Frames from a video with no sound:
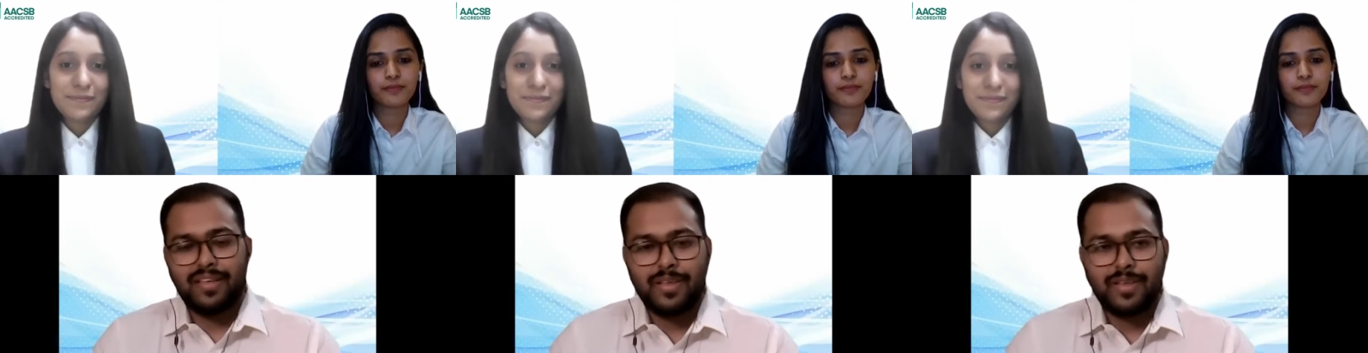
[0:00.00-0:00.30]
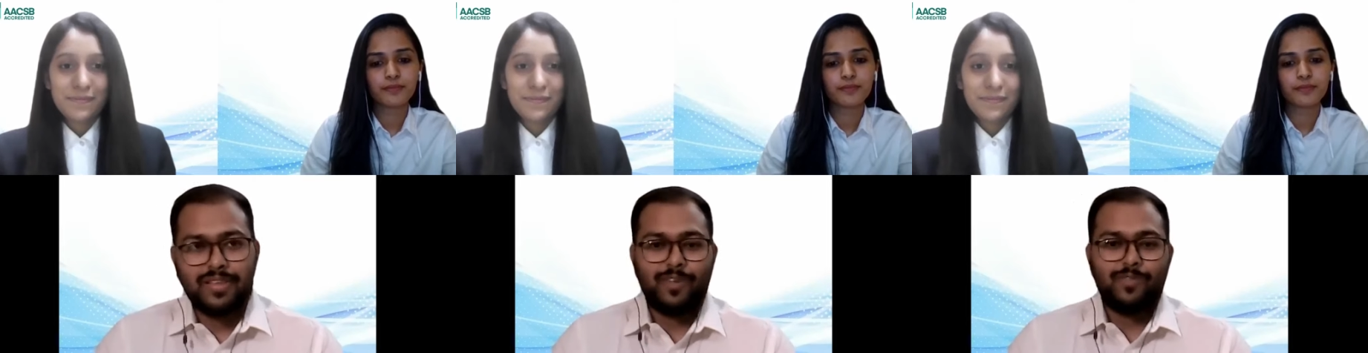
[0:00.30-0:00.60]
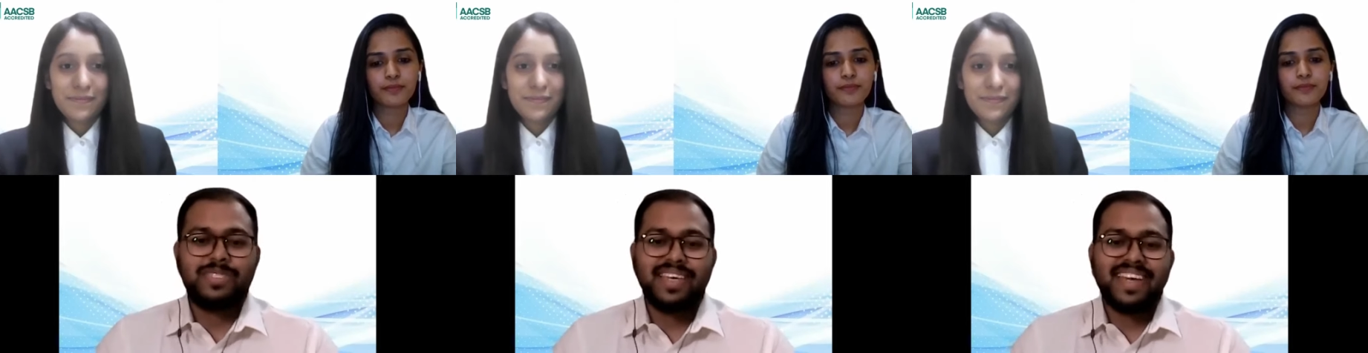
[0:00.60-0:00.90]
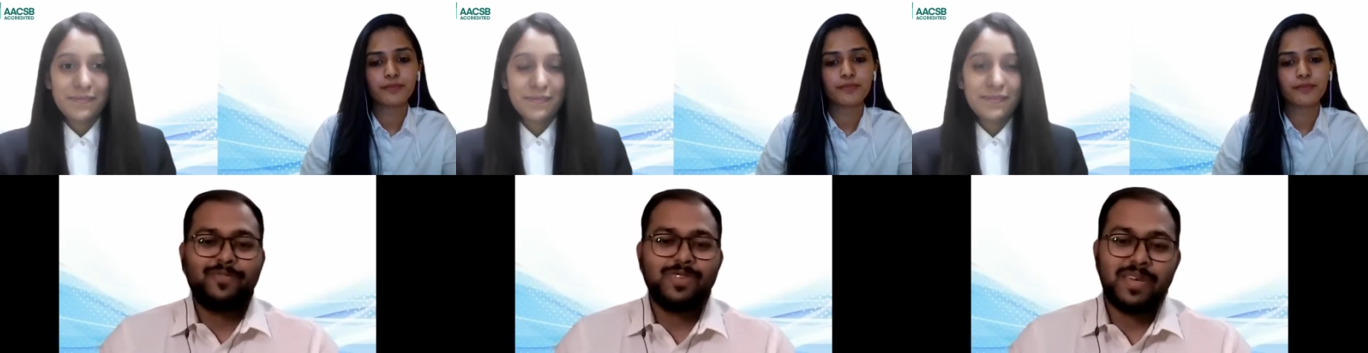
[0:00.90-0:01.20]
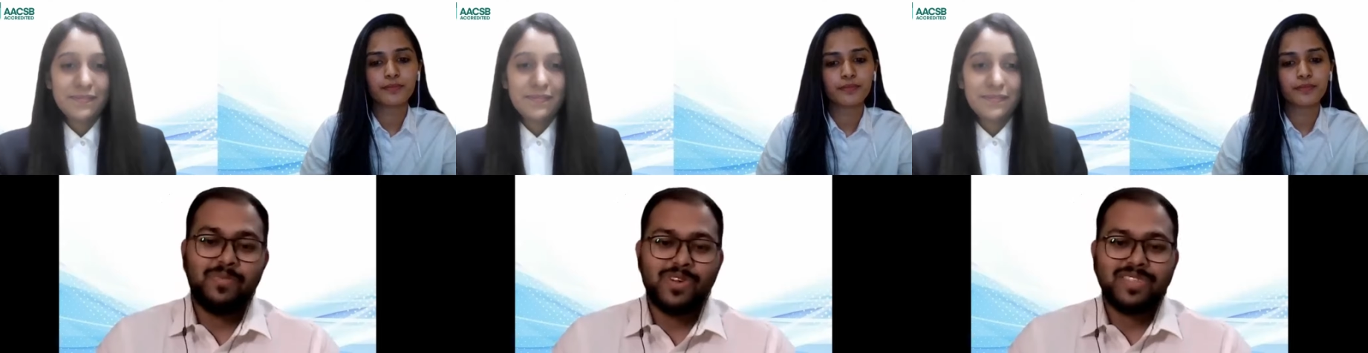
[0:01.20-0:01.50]
Speaker 1: I would say it was
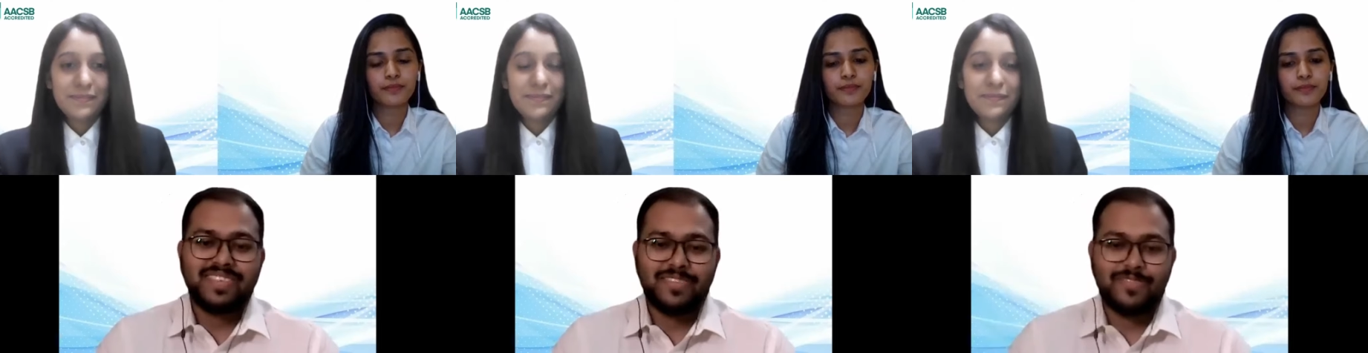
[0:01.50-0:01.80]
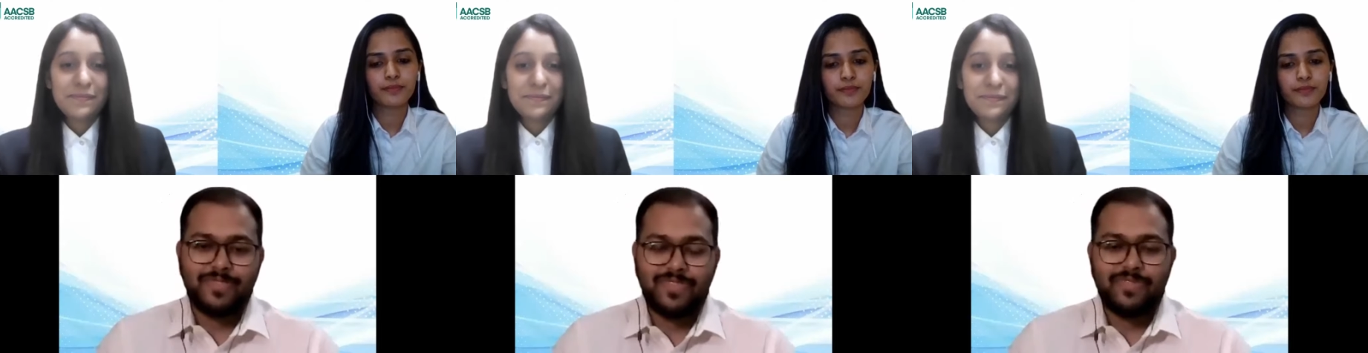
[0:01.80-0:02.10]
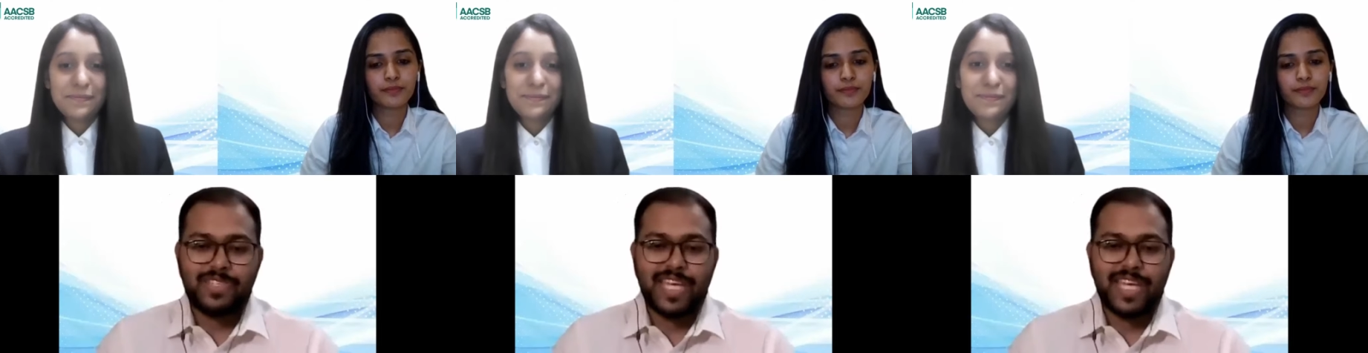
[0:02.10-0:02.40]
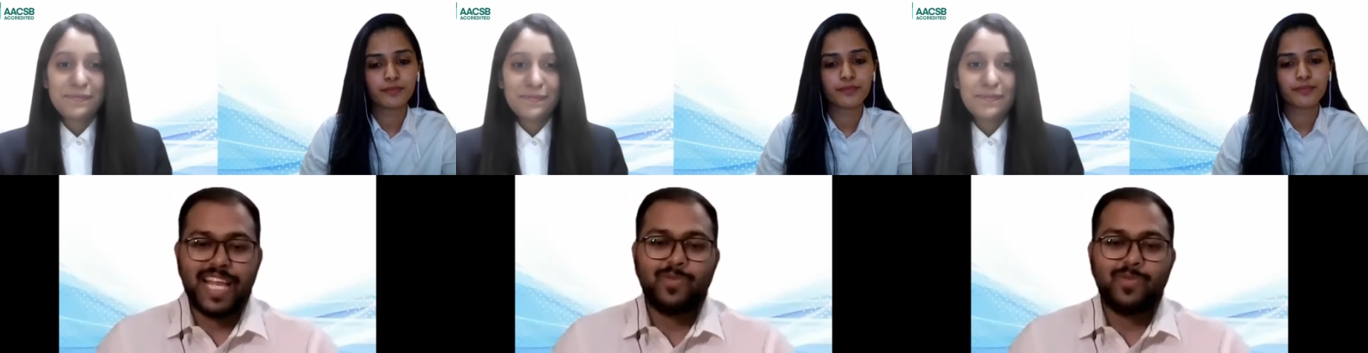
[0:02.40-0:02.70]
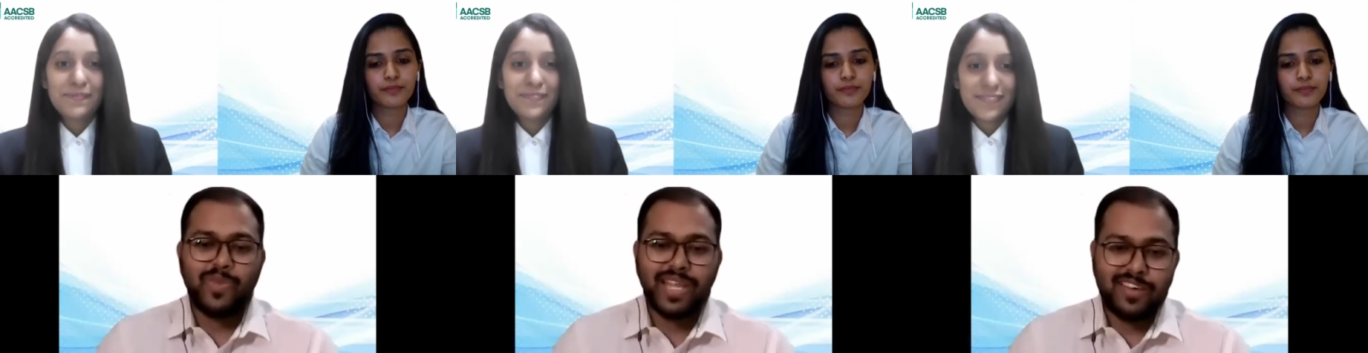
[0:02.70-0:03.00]
immersive, which
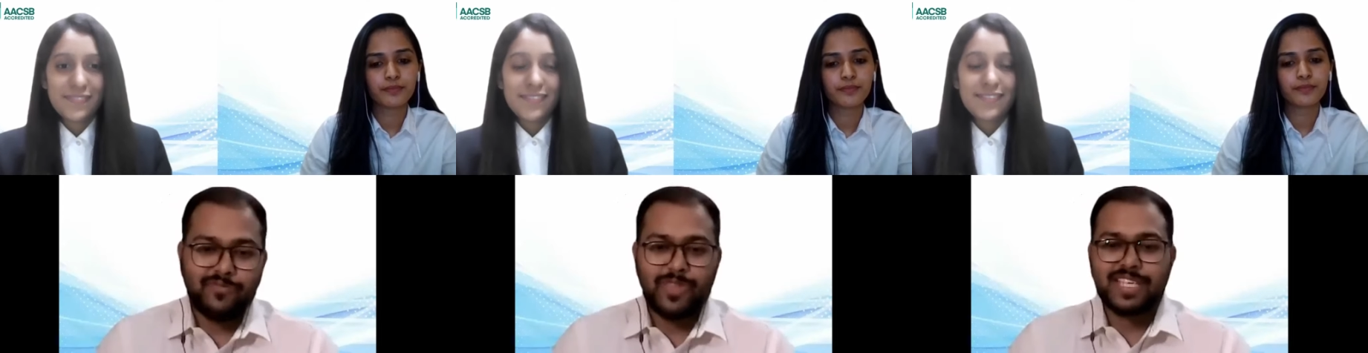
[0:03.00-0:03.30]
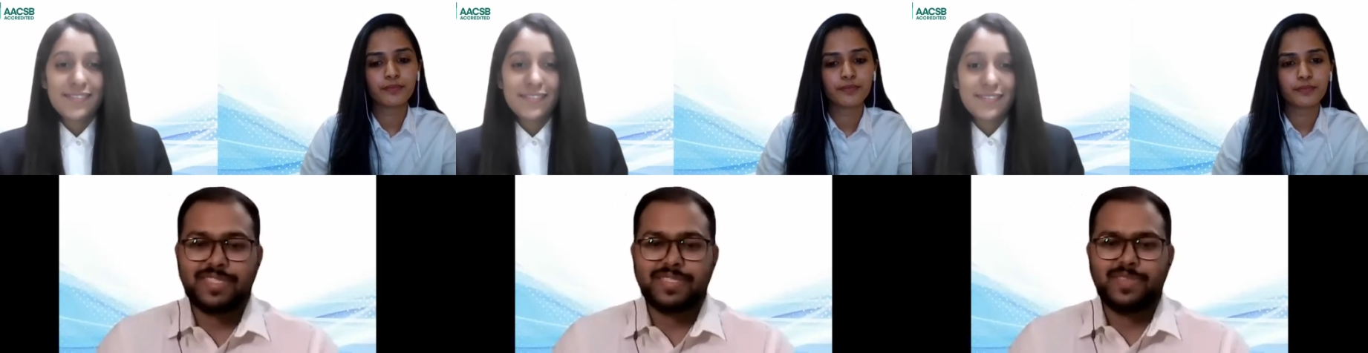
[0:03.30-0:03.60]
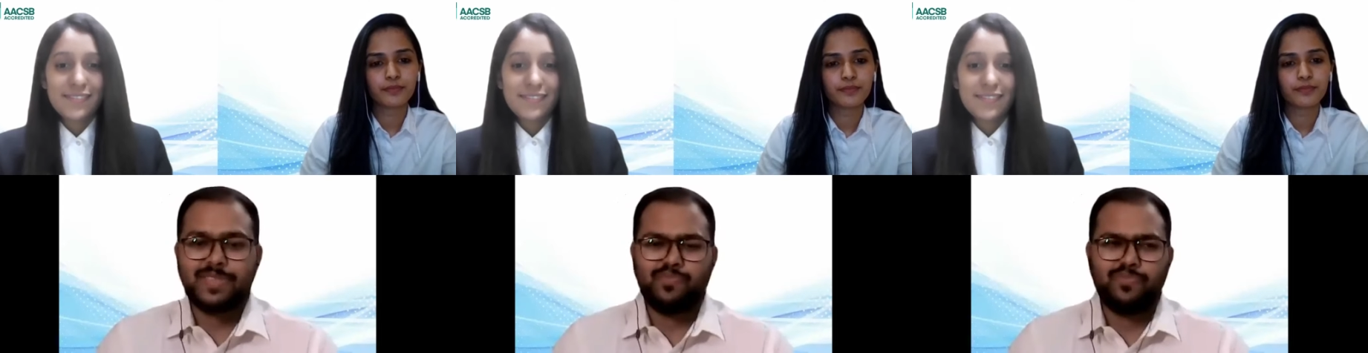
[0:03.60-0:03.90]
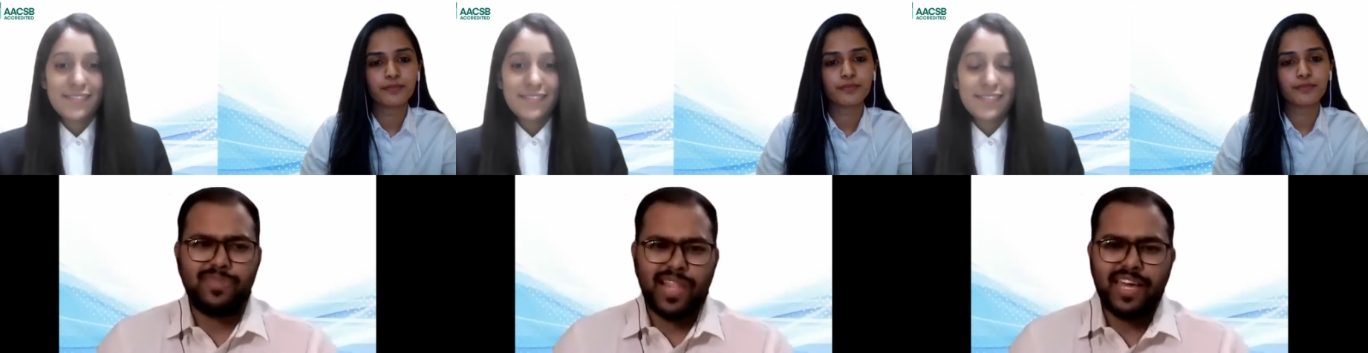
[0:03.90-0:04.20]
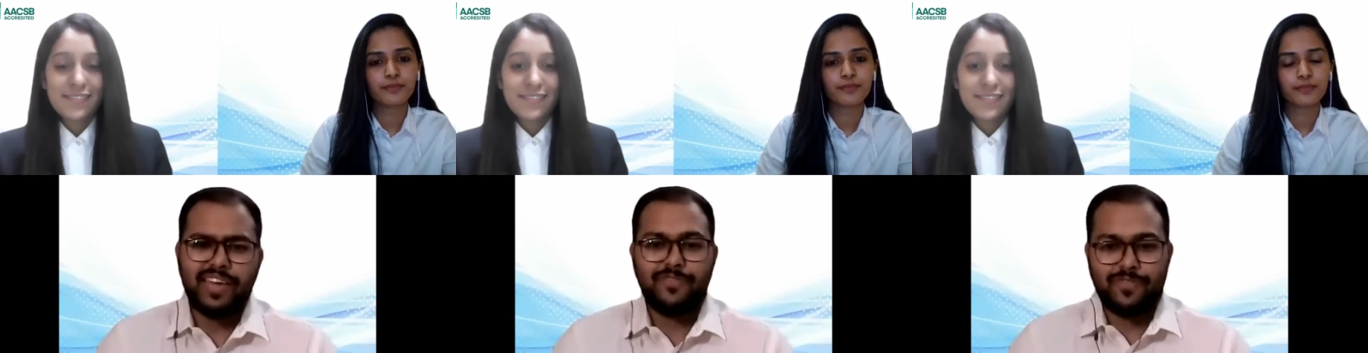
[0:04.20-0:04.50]
helped me live the
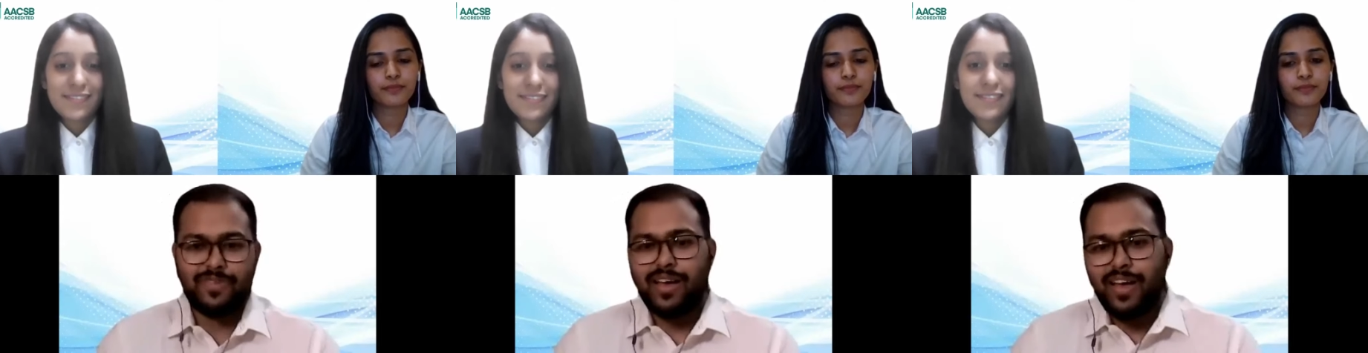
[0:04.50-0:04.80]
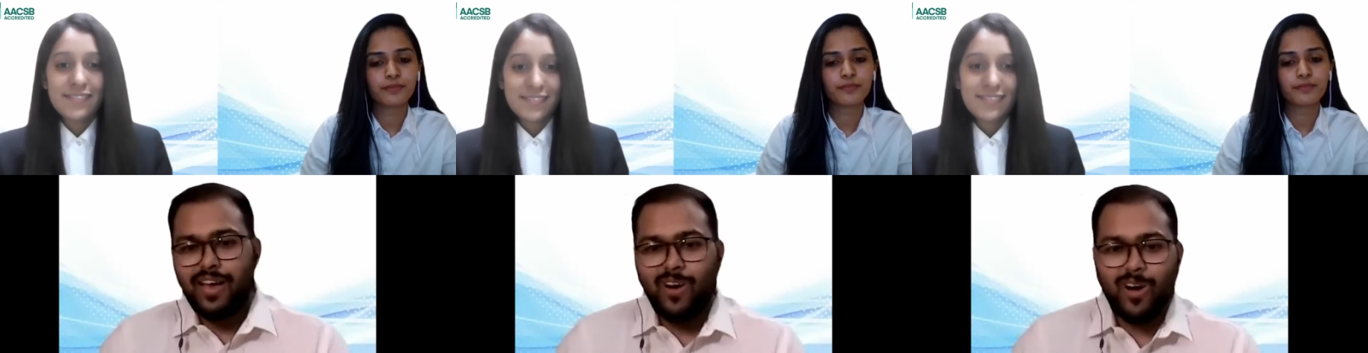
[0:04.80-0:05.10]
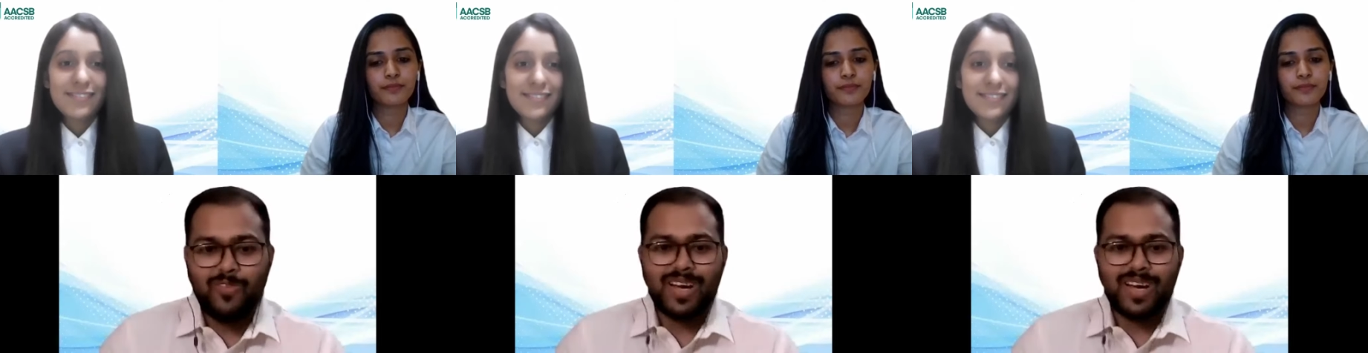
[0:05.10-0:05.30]
life of a